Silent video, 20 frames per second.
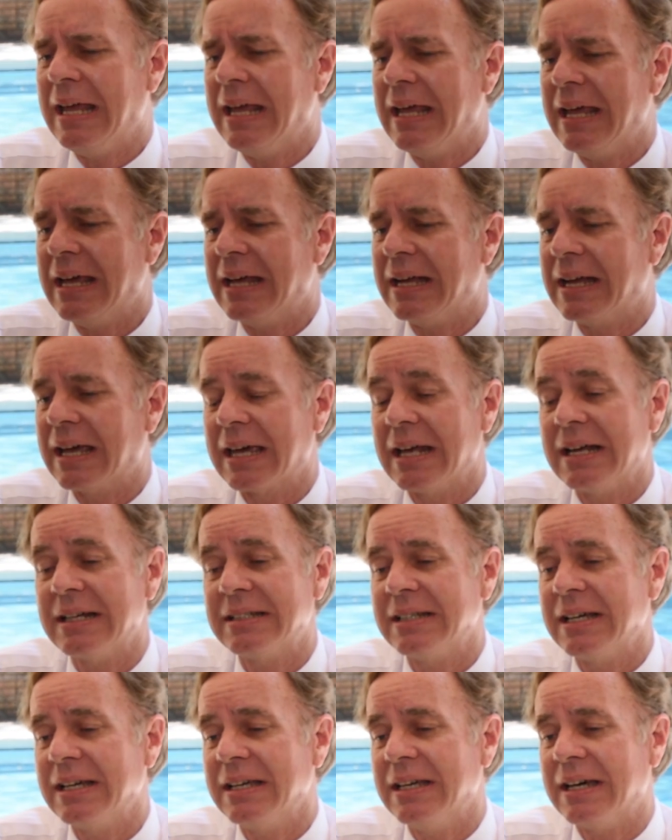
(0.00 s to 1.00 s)
And I got
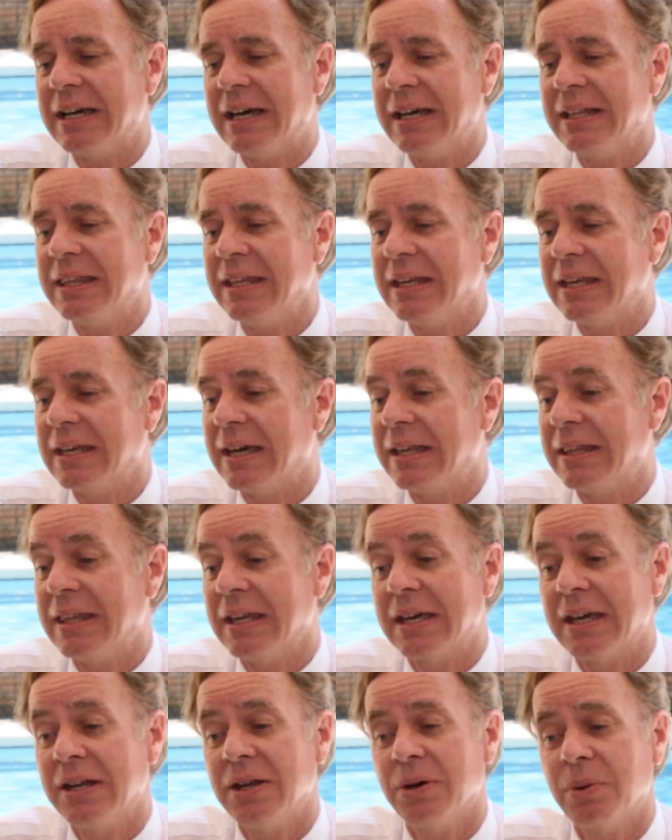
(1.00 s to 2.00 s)
to tell you, I
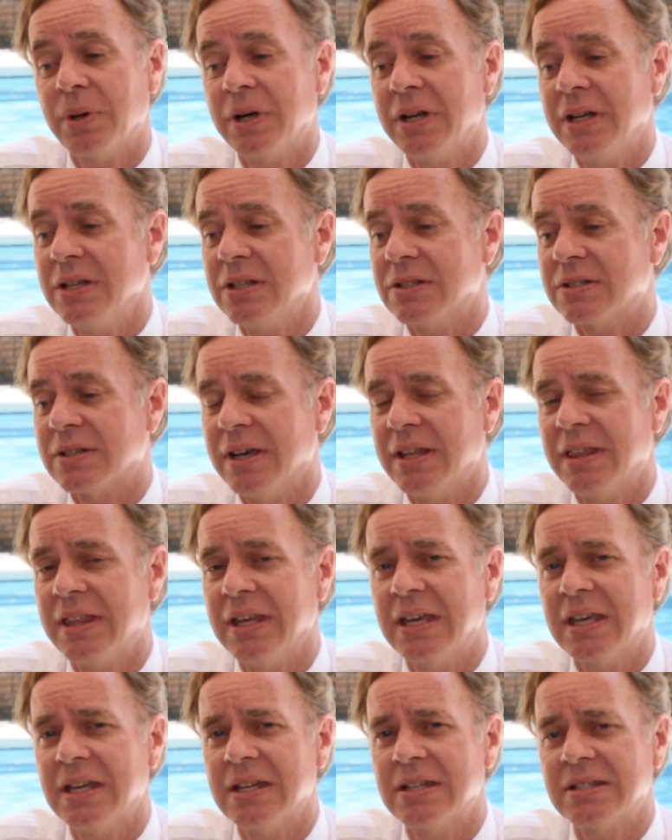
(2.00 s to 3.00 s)
think I know what it is. I
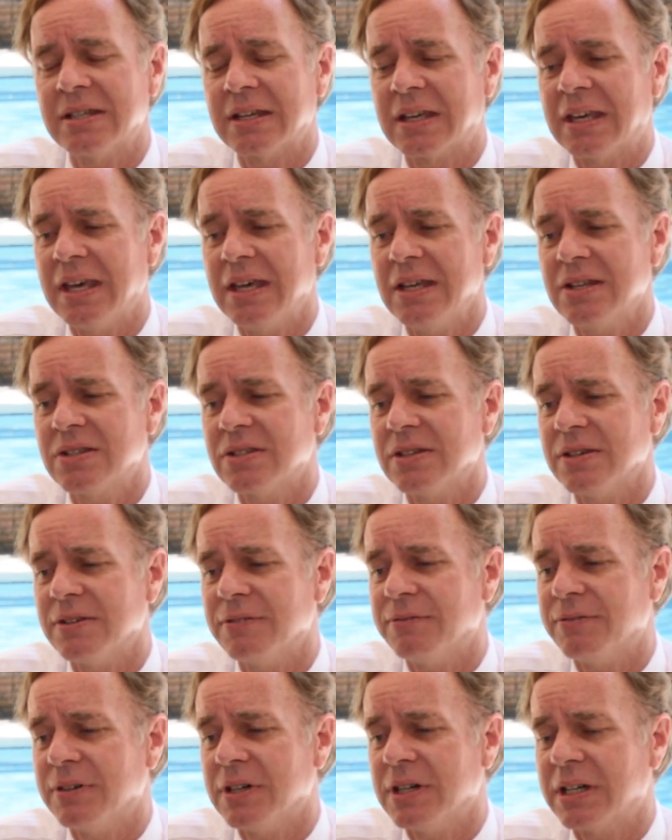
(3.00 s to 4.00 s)
think it's a case
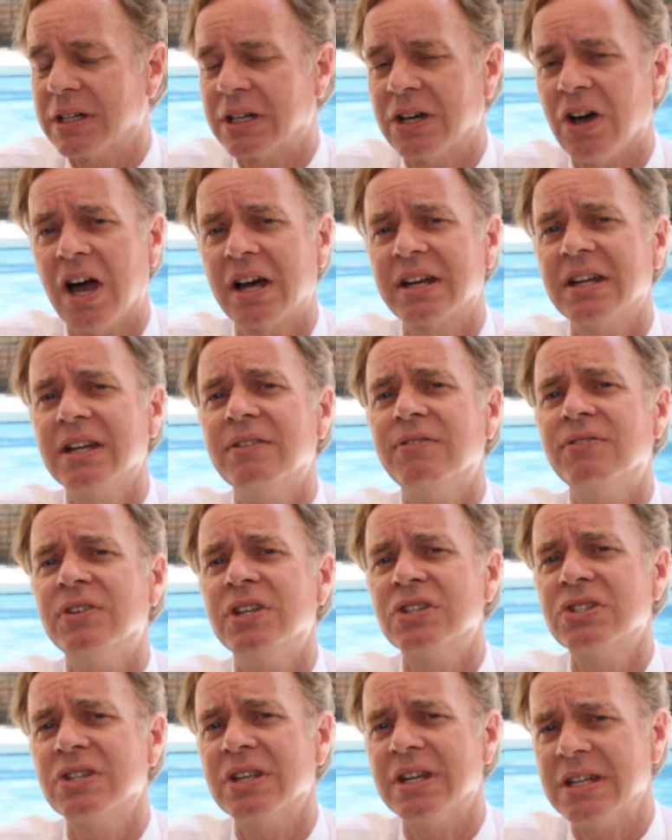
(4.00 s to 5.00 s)
of cognitive
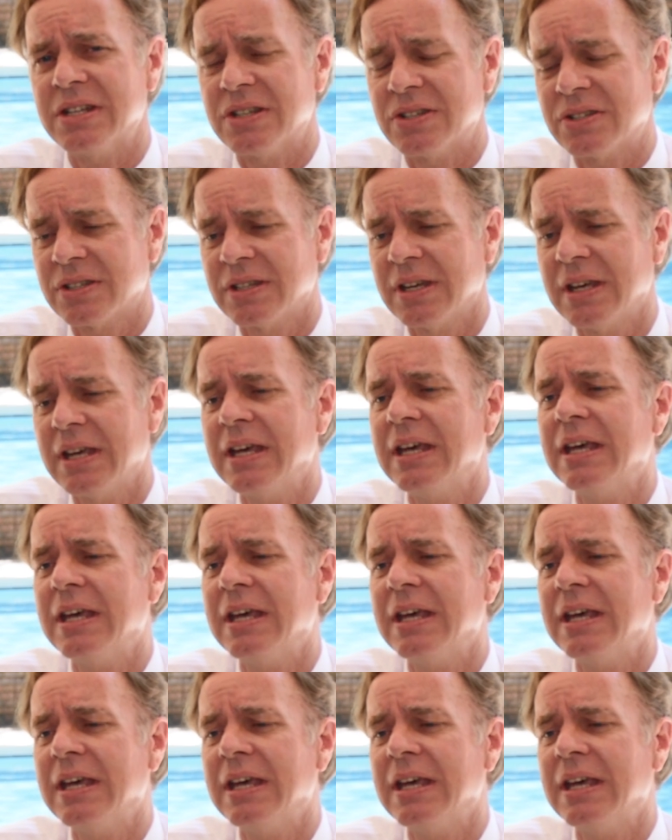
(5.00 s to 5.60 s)
dissonance.